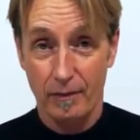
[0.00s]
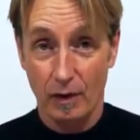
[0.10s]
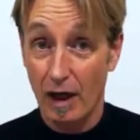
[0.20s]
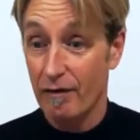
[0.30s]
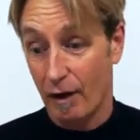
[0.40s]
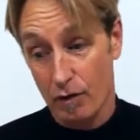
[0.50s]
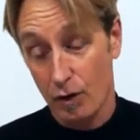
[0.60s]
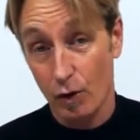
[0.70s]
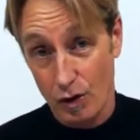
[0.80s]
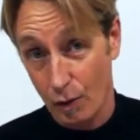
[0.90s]
Okay, if our
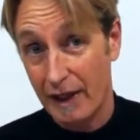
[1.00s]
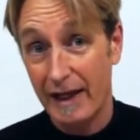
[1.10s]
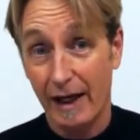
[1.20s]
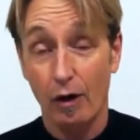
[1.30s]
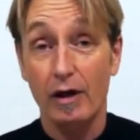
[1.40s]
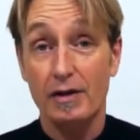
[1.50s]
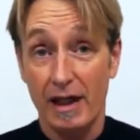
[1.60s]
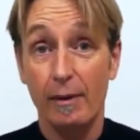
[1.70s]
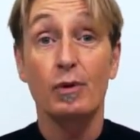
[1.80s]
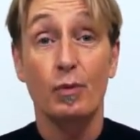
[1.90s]
thoughts were laid out on a
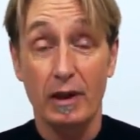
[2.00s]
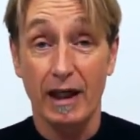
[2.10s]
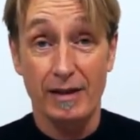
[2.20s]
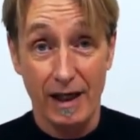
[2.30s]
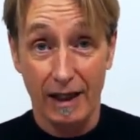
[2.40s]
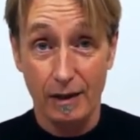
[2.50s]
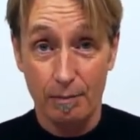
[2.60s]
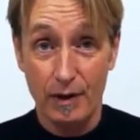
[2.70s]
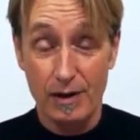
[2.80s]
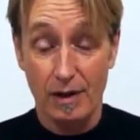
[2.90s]
table, we'd get taken to
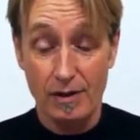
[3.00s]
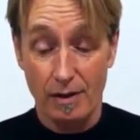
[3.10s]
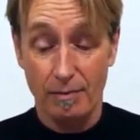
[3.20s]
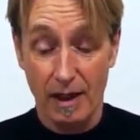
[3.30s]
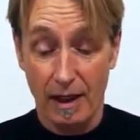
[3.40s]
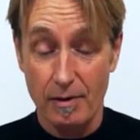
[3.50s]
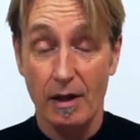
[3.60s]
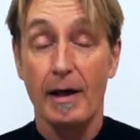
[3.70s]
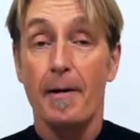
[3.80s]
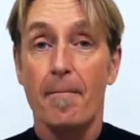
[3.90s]
prison sometimes.
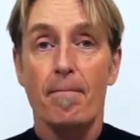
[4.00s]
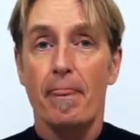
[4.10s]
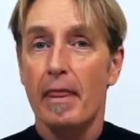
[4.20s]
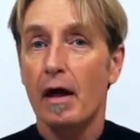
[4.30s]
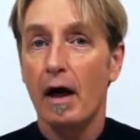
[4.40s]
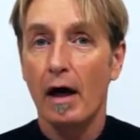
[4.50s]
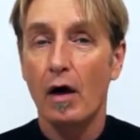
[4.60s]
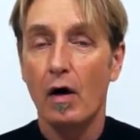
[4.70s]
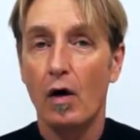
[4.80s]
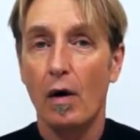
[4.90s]

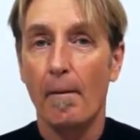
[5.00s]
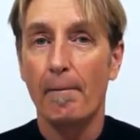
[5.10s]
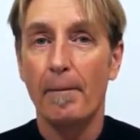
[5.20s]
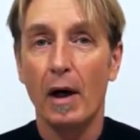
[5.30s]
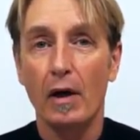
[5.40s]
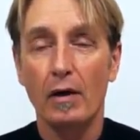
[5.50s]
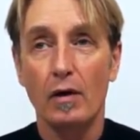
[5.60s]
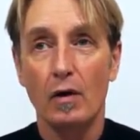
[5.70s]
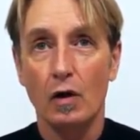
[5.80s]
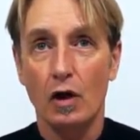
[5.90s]

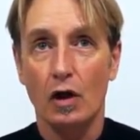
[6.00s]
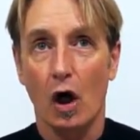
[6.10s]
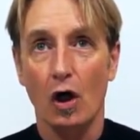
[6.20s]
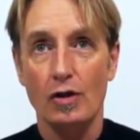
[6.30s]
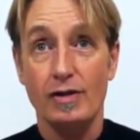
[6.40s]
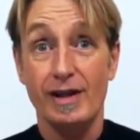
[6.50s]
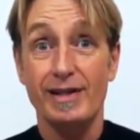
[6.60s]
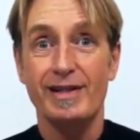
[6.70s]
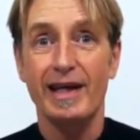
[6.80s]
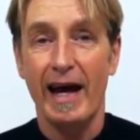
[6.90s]
But God
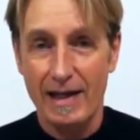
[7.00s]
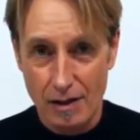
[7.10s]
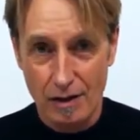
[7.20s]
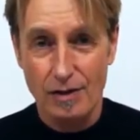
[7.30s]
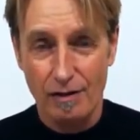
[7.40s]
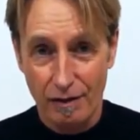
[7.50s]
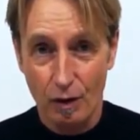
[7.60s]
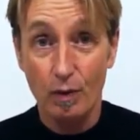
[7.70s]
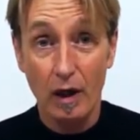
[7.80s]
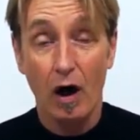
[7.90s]
sees the essence of
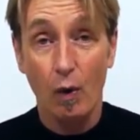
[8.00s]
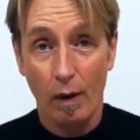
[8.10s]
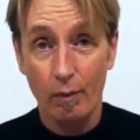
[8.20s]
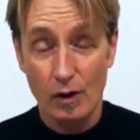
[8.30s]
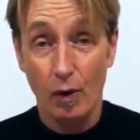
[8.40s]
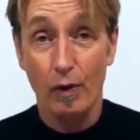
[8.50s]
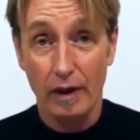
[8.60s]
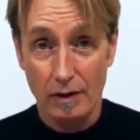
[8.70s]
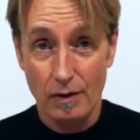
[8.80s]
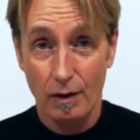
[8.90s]
who we are when we're
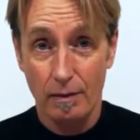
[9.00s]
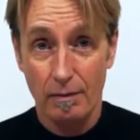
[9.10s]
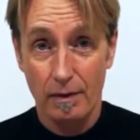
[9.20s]
talking to Him.